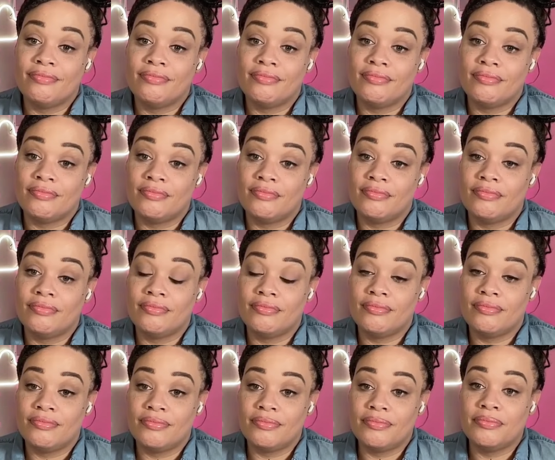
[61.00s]

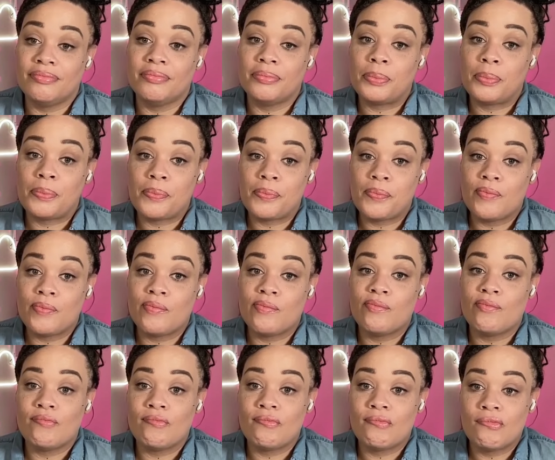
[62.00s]

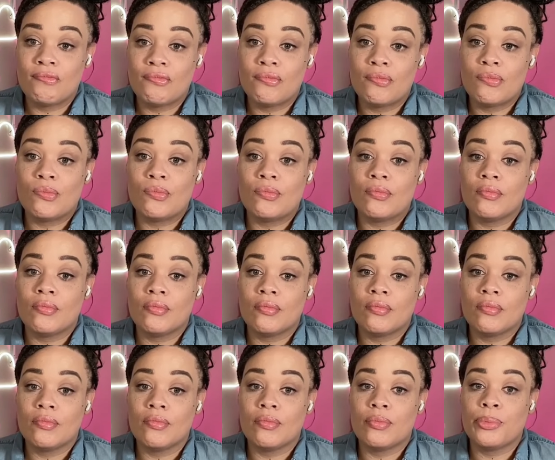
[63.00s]

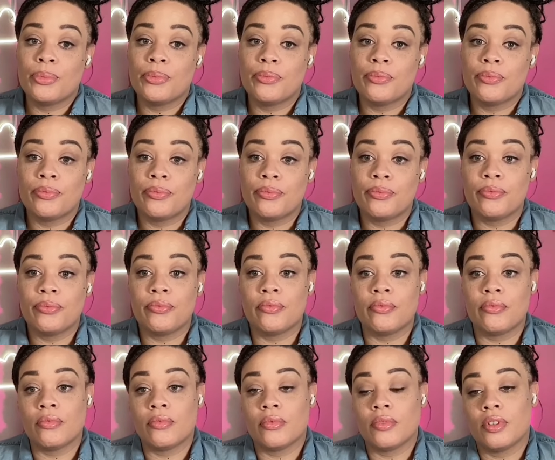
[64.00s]

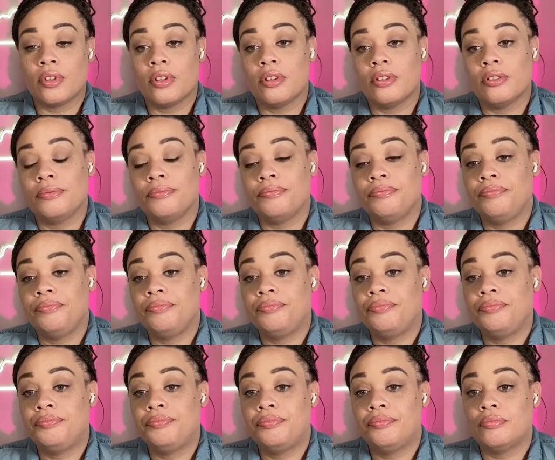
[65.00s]

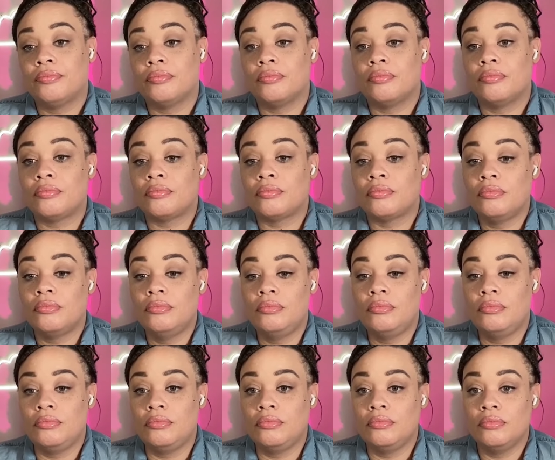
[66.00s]

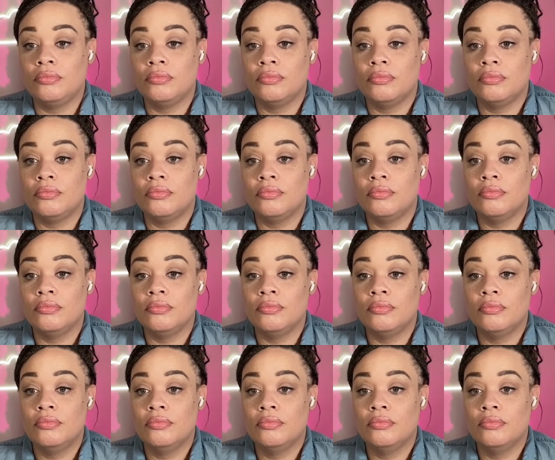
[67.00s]
(silent)